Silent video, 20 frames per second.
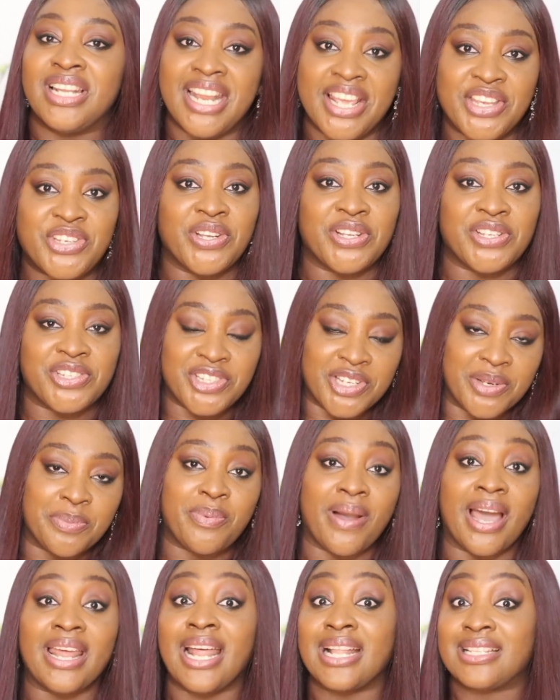
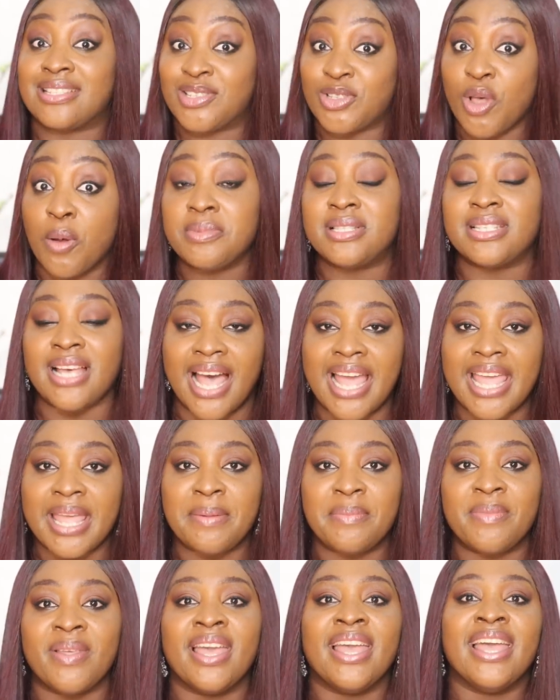relationship, and at some
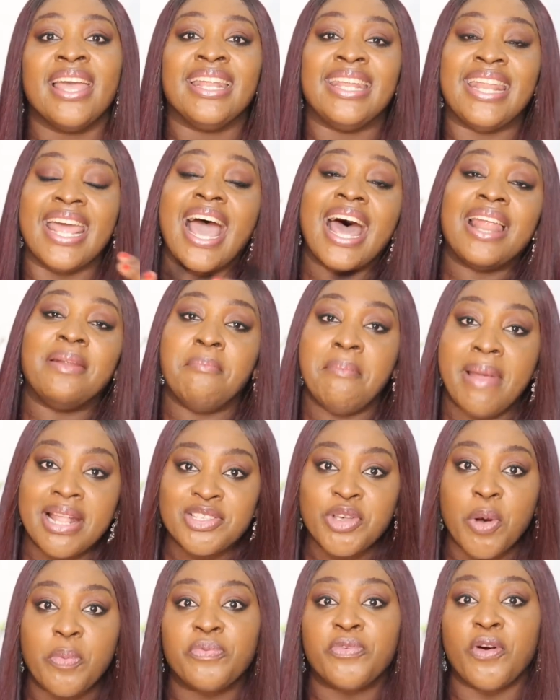time, they had
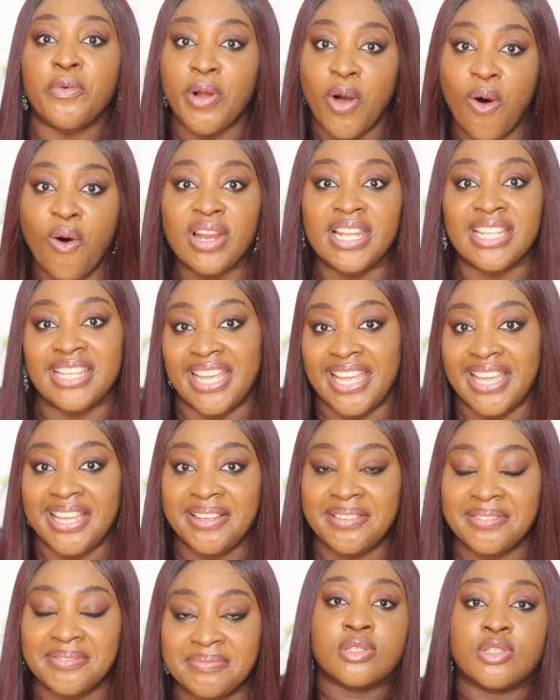met up for a
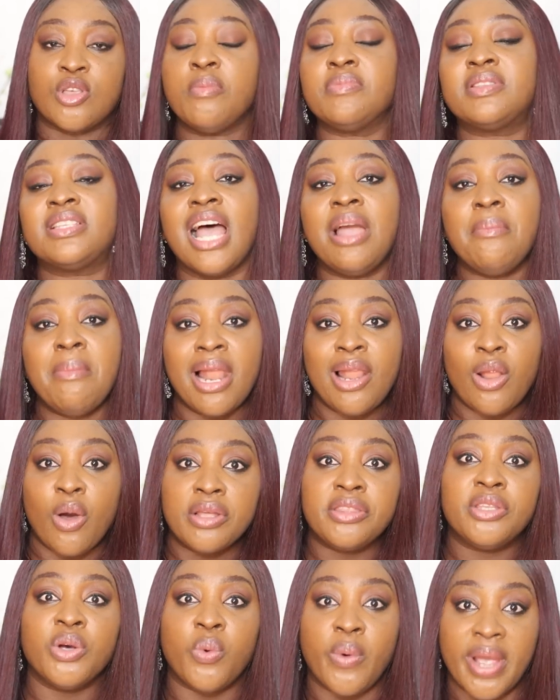holiday. Sometime
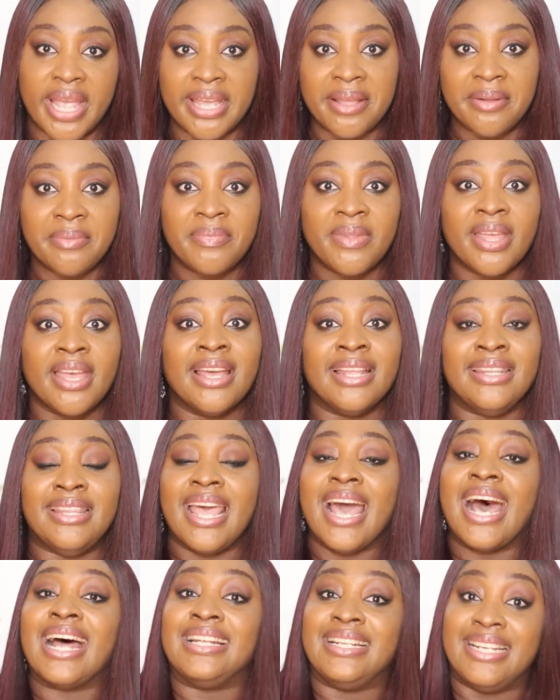along the way,
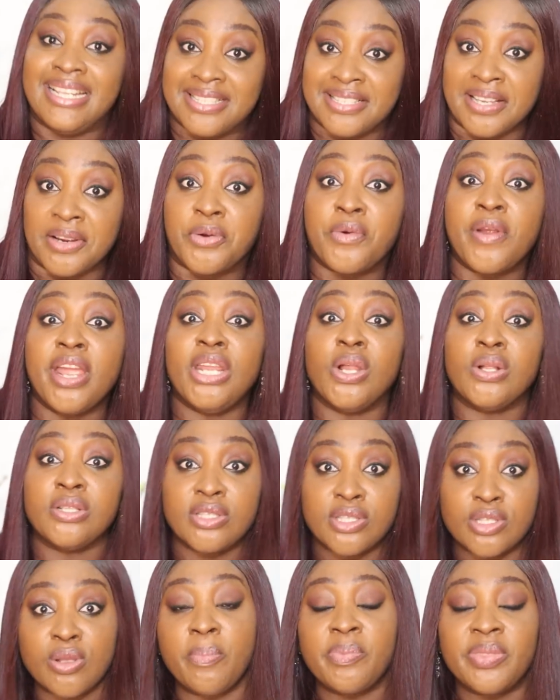they had disagreed
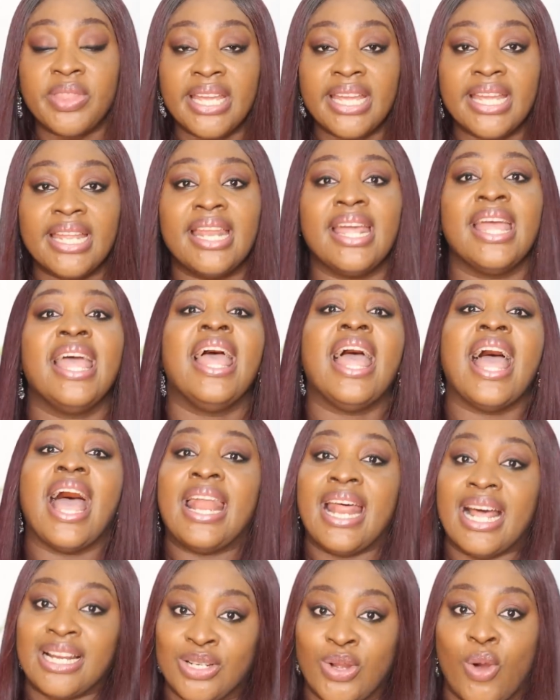on something
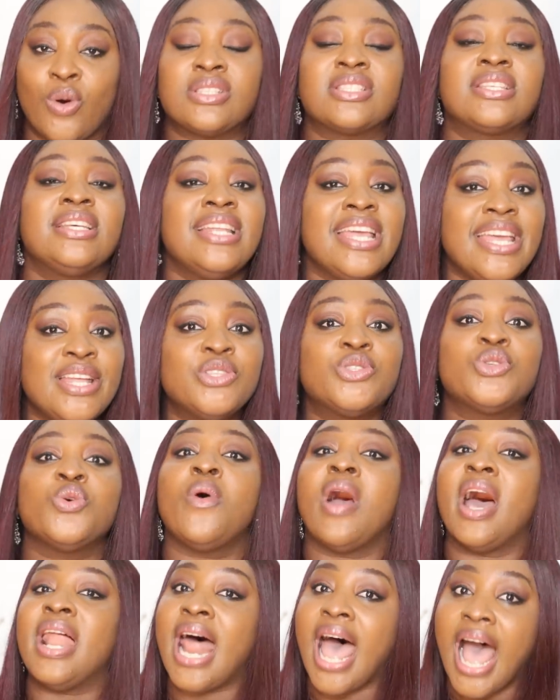and had gotten
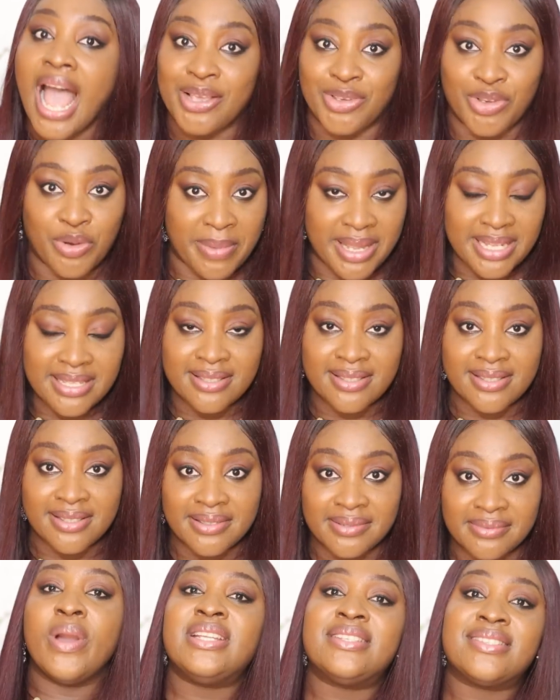into an
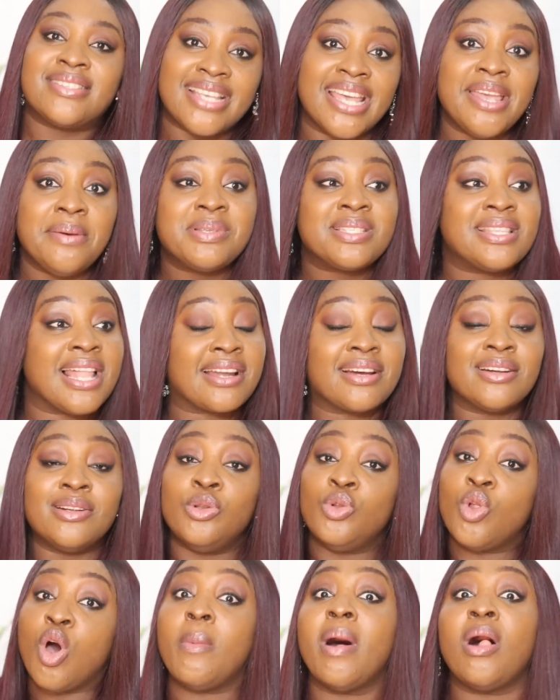argument, which seems like a
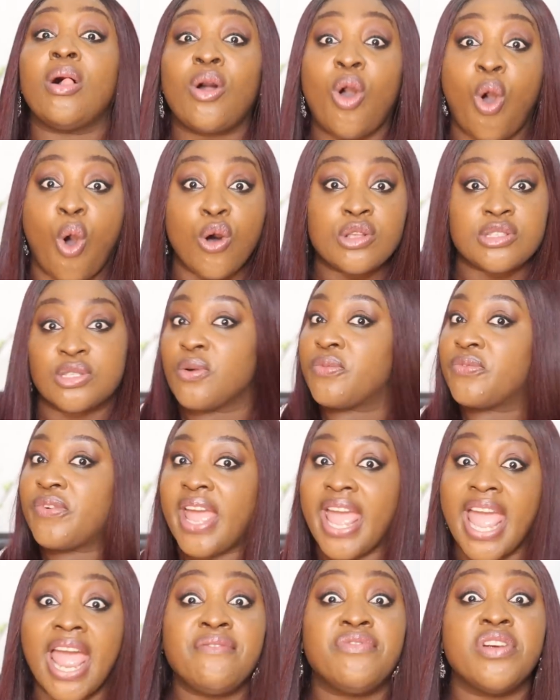normal course of
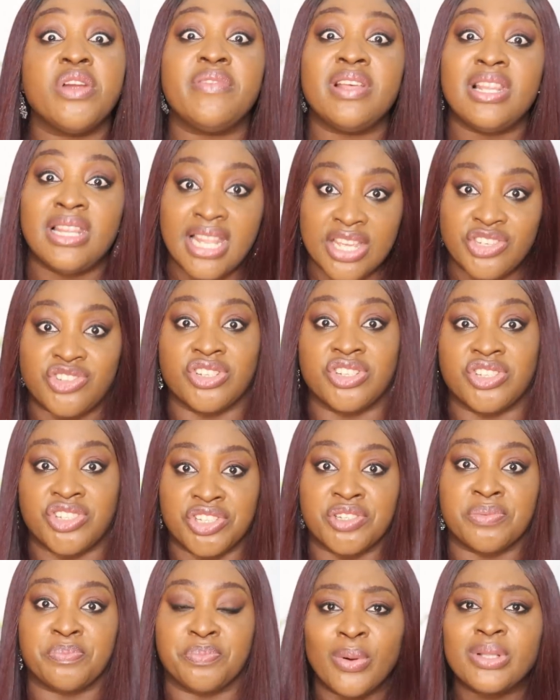every
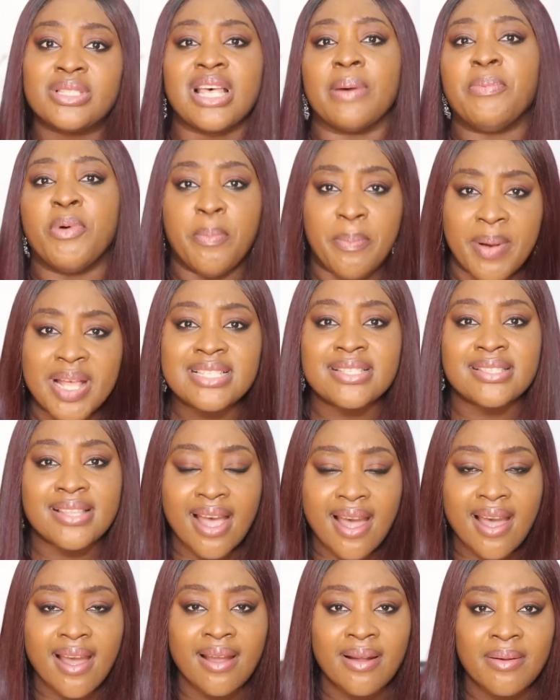relationship. But Thabo
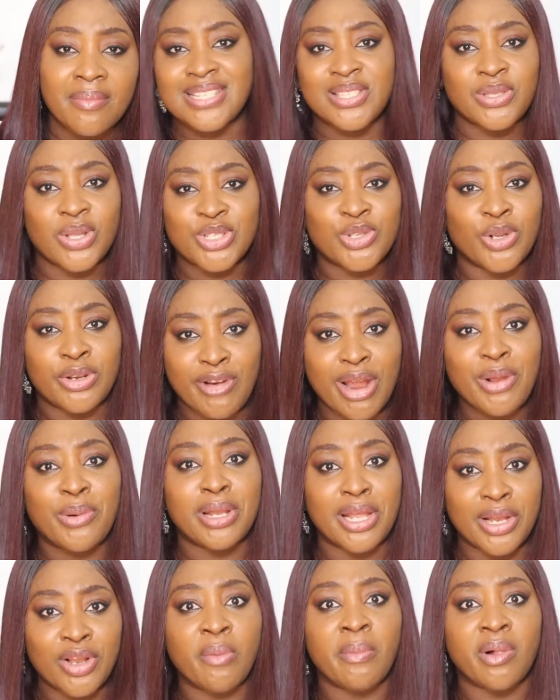Bester is not your
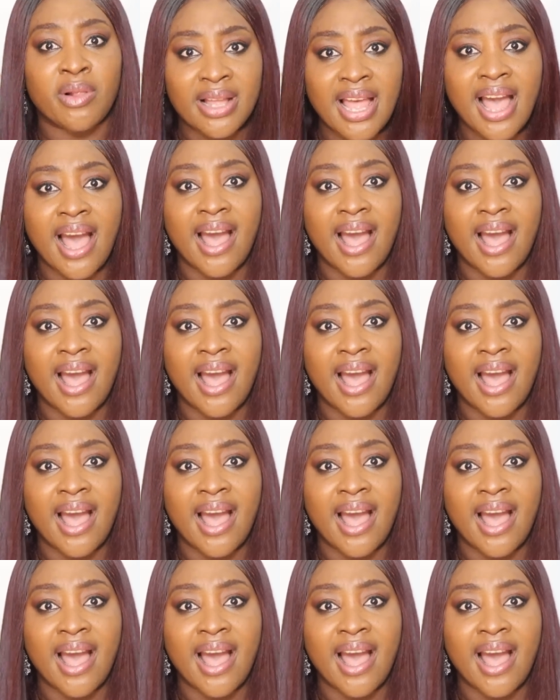regular normal